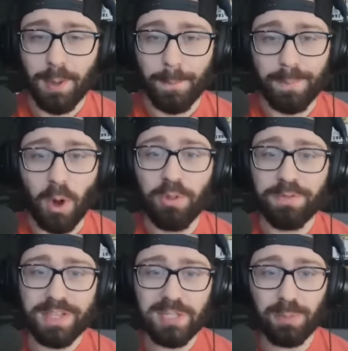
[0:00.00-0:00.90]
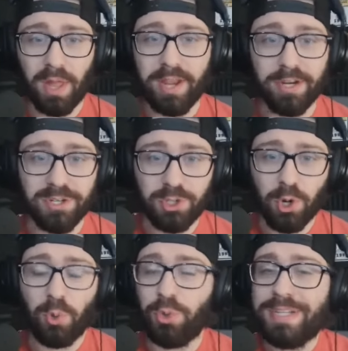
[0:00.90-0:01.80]
both of these players
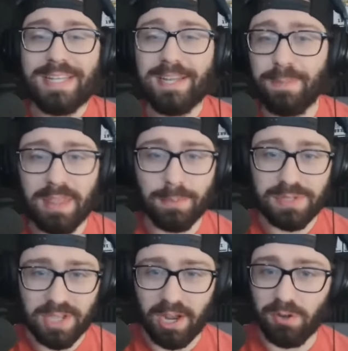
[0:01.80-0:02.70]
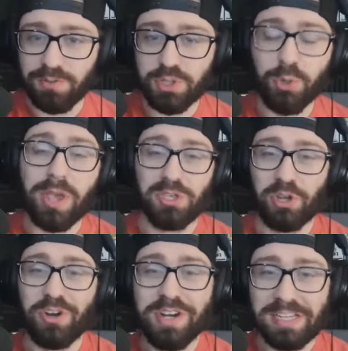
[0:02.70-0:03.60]
redeemed themselves to a
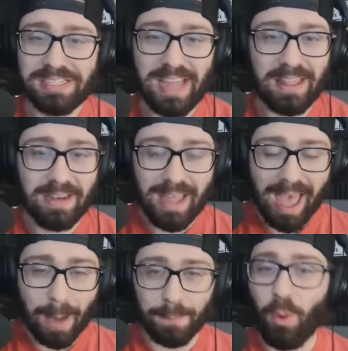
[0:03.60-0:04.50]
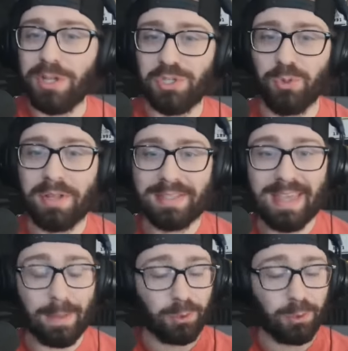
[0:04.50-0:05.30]
certain extent at points throughout the game.